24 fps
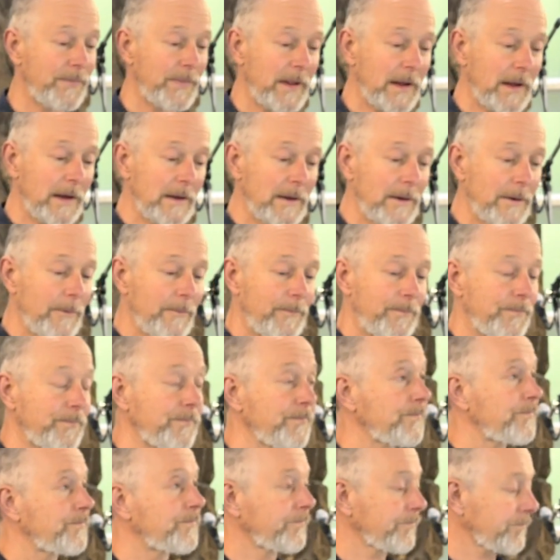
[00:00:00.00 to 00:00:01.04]
So
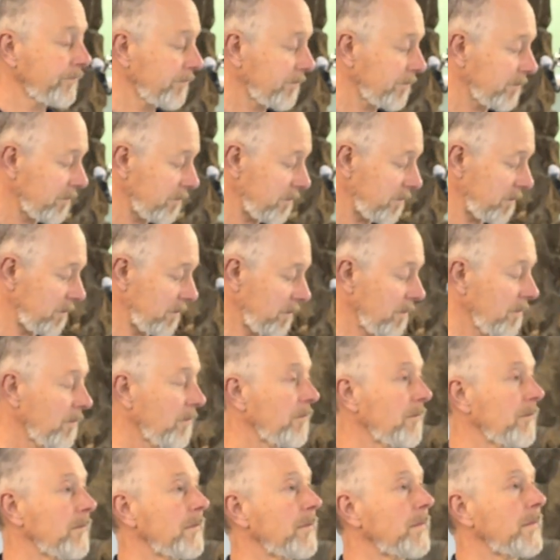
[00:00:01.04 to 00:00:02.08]
they
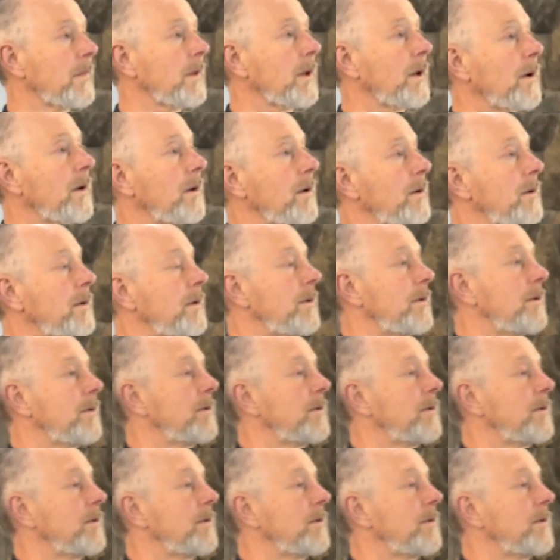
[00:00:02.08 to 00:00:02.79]
consider Isaiah